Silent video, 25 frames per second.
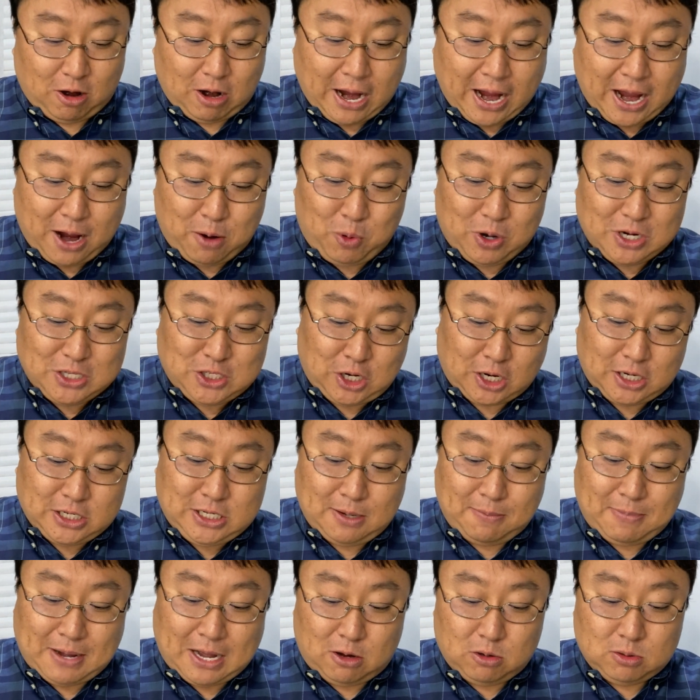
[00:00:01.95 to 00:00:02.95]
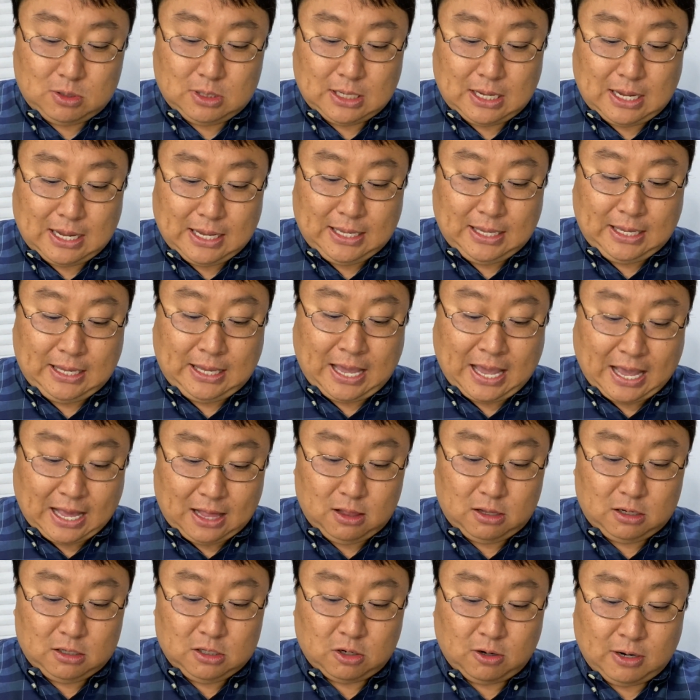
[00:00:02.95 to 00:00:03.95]
Hey, I want to talk to you about
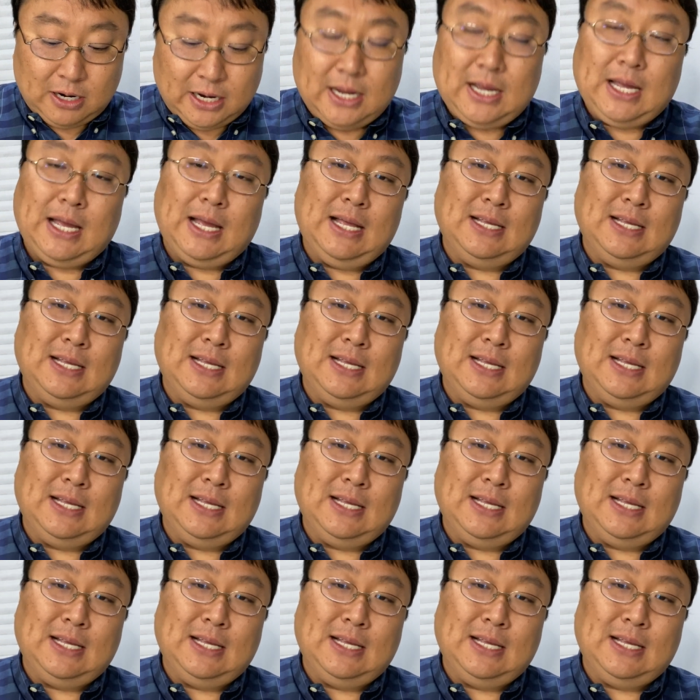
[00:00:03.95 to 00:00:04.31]
calendaring,